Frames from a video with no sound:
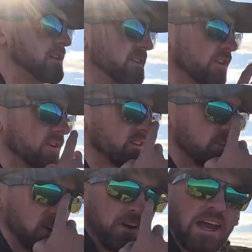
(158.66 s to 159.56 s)
Just goes to
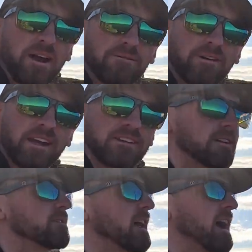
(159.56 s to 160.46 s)
show how
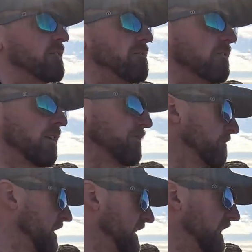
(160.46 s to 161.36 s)
effective that
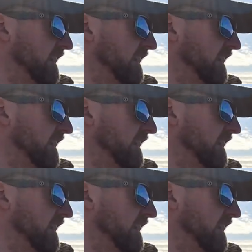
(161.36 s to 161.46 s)
float rig